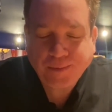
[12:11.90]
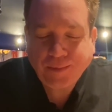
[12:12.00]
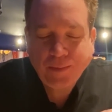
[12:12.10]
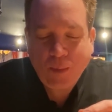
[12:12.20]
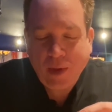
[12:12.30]

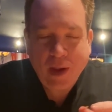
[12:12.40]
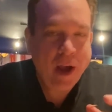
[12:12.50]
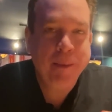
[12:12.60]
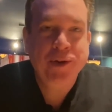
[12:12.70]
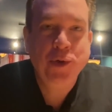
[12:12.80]

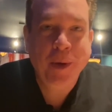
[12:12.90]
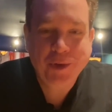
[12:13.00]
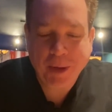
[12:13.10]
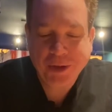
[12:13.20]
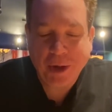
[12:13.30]
I put too
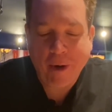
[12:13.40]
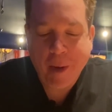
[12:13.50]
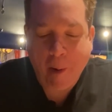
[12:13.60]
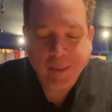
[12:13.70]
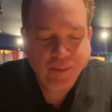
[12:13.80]
much mustard on.
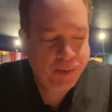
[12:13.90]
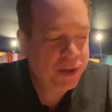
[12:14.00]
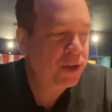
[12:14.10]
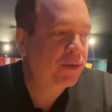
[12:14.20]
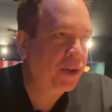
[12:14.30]

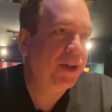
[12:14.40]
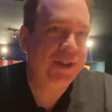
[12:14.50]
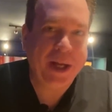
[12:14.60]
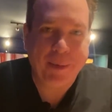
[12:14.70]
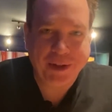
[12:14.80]
Mustard's for your
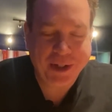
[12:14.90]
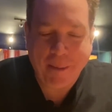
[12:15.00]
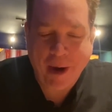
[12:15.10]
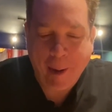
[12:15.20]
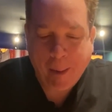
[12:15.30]
sandwich,
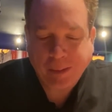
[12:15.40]
not mine.